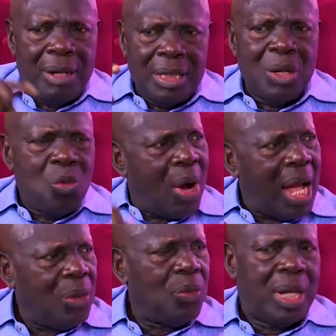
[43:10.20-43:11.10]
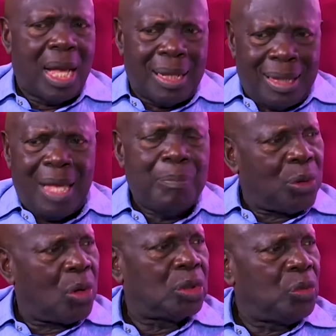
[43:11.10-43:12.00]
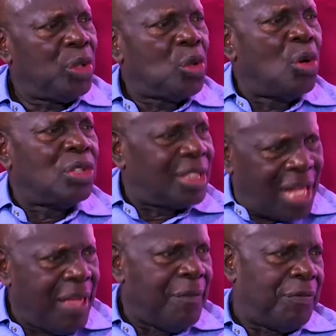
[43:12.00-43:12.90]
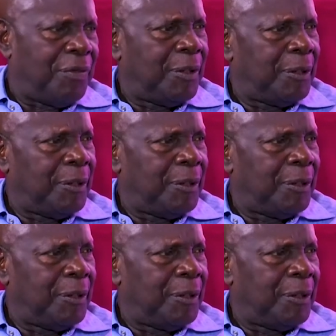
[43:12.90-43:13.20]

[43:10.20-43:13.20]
reason why we are there because we don't save.